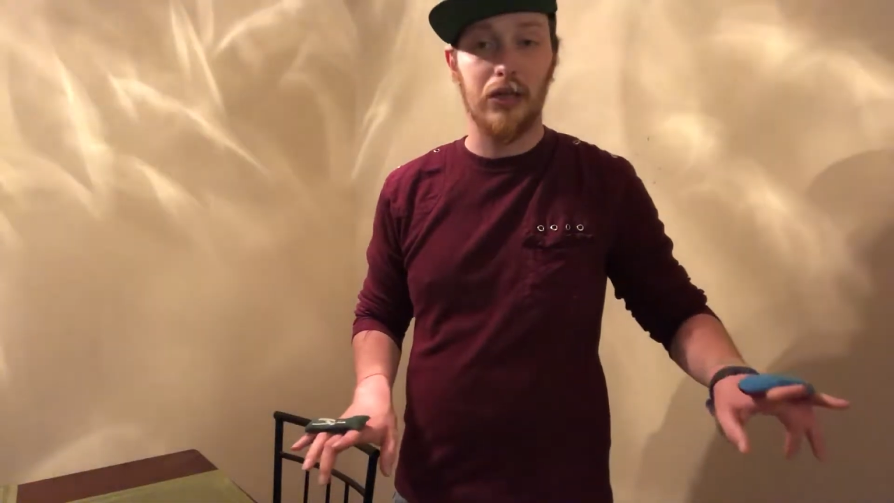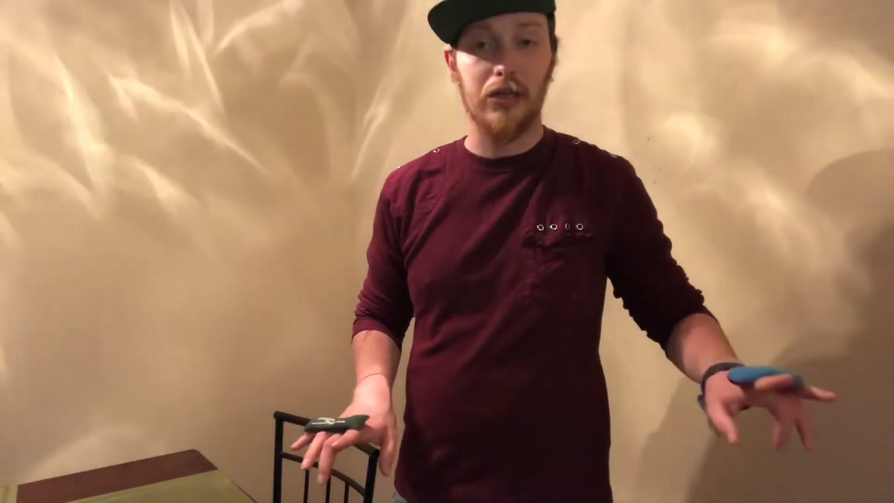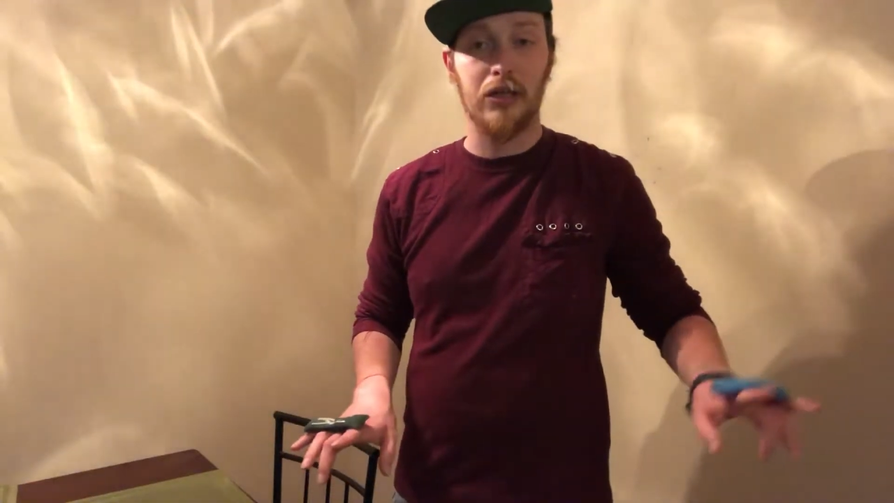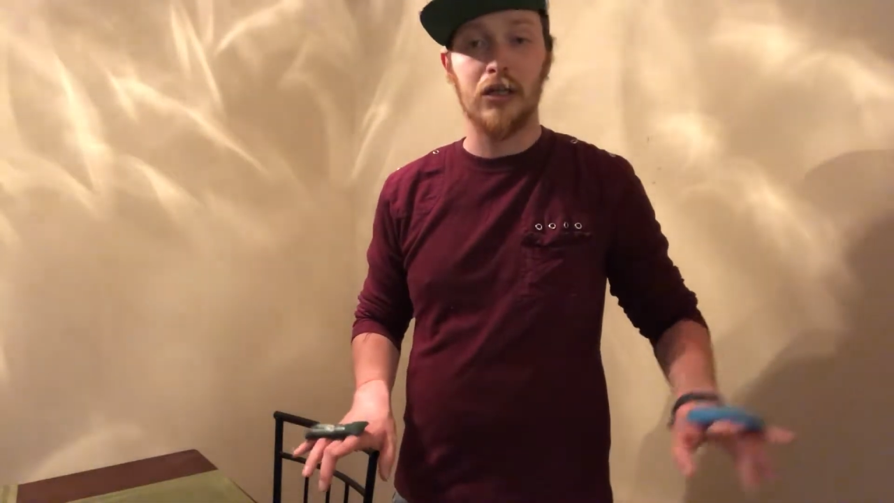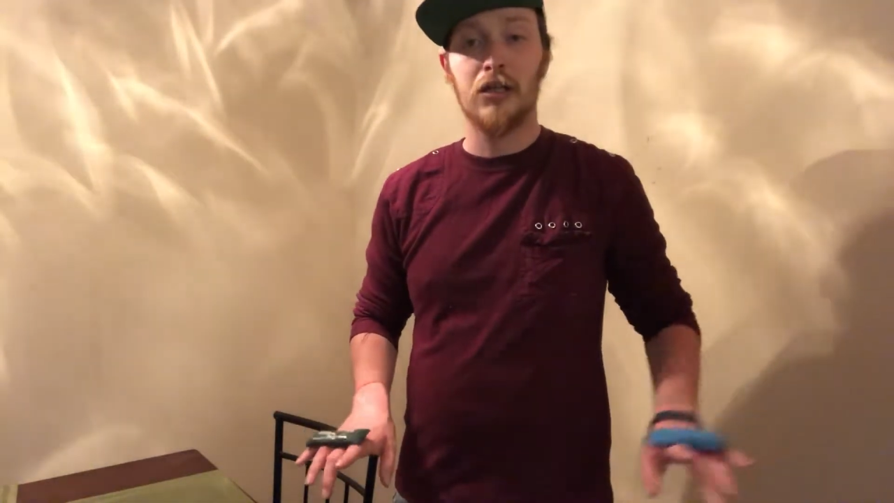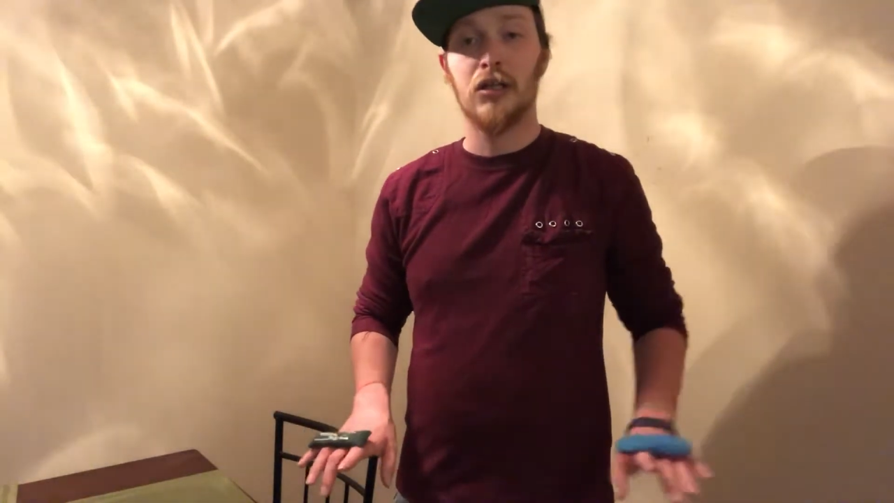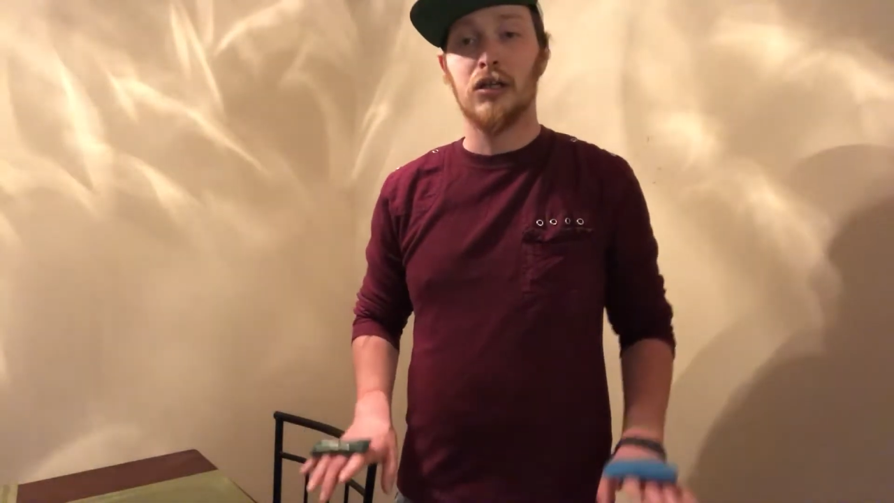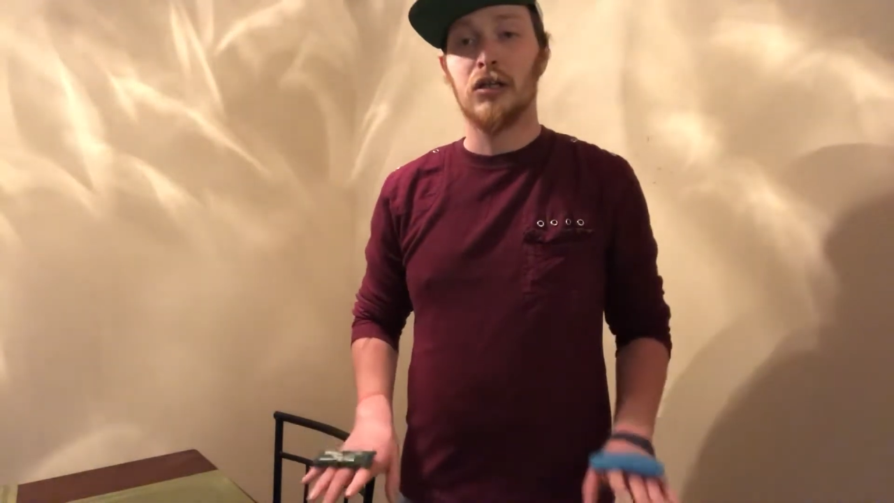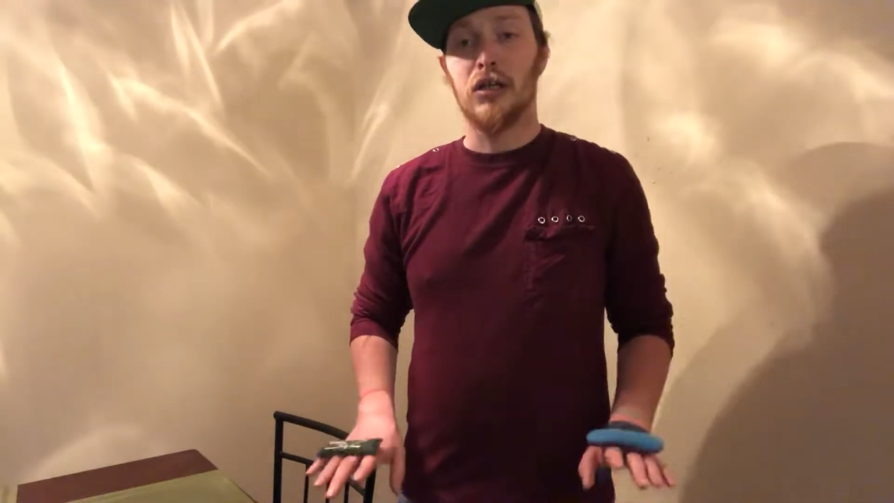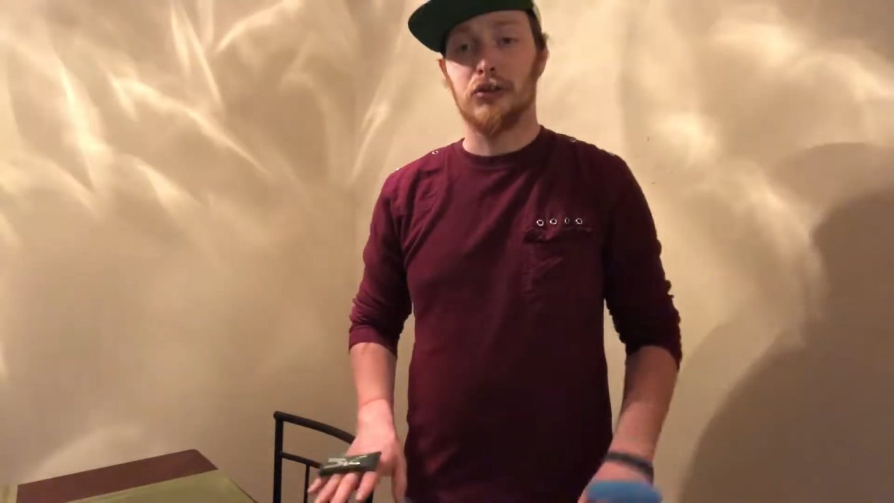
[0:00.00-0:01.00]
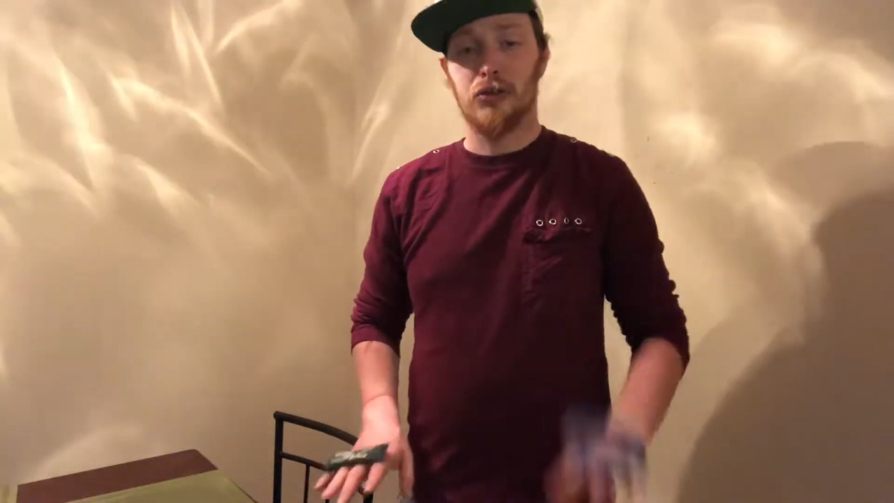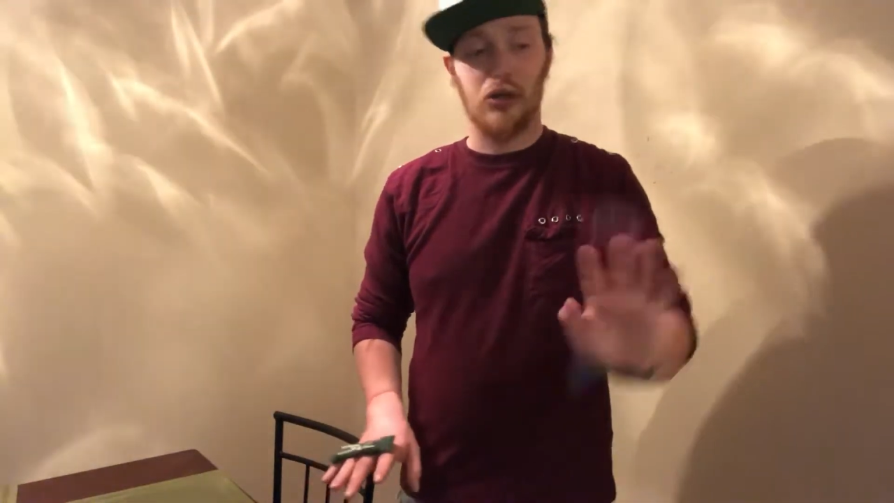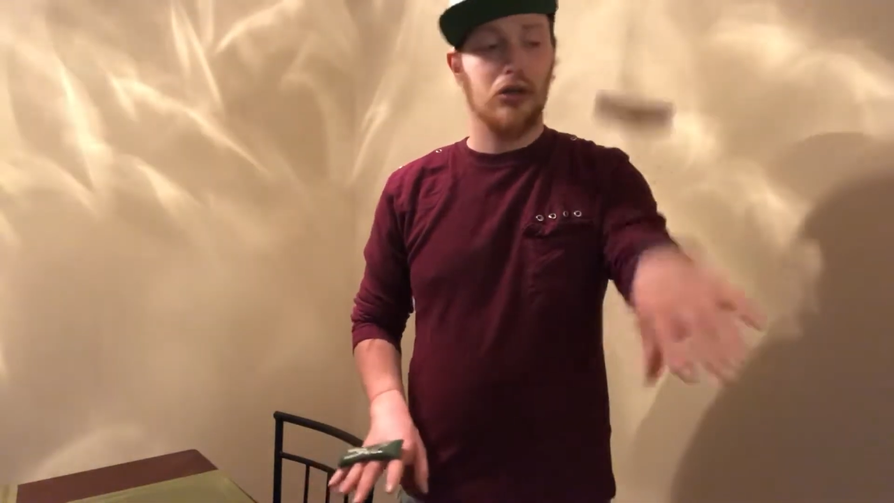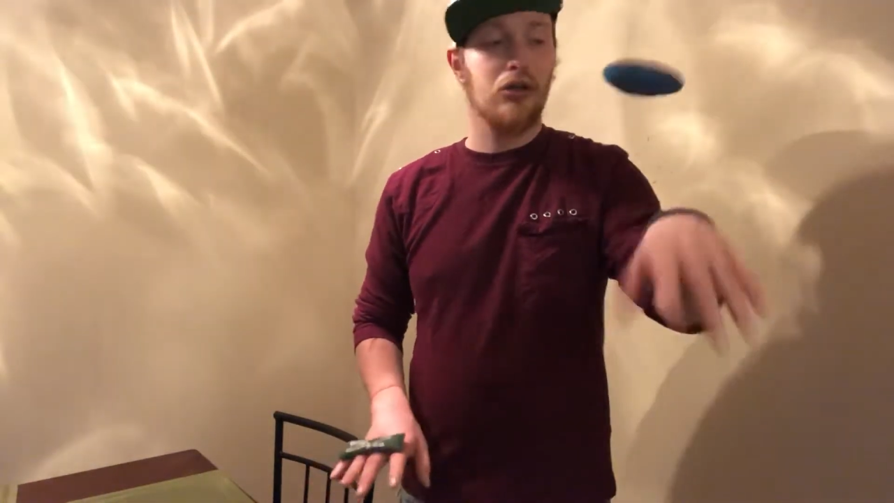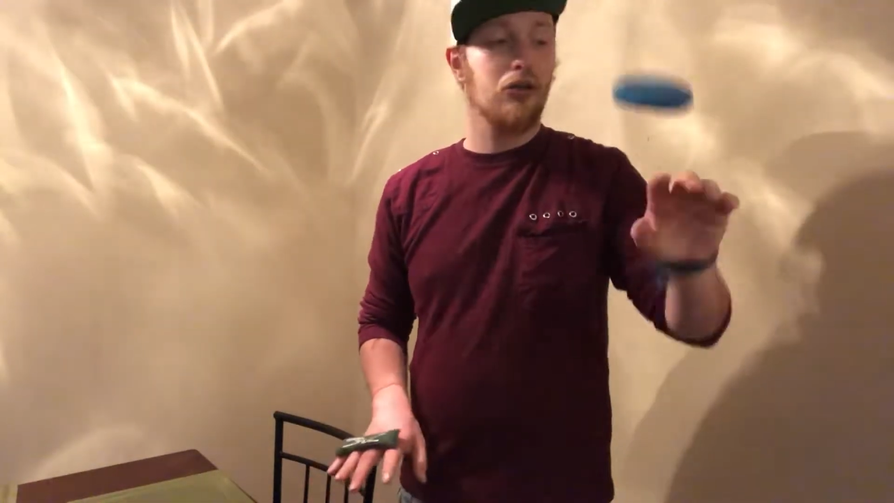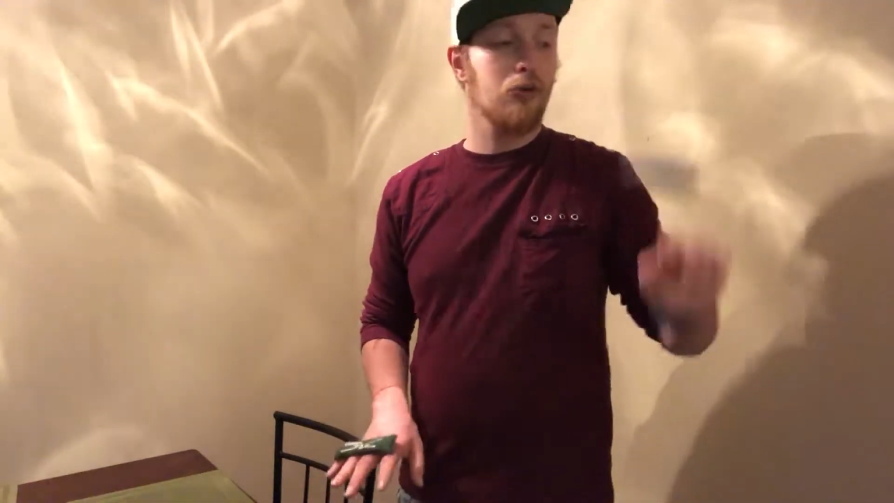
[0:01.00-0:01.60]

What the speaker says: and you're not going